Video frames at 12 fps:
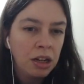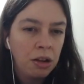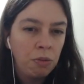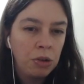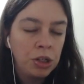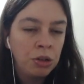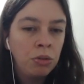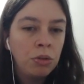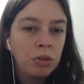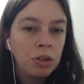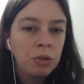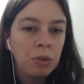what
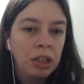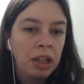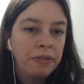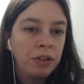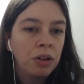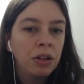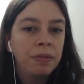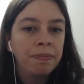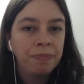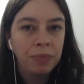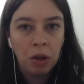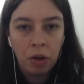tools, what level,
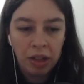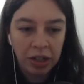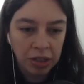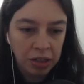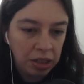all that good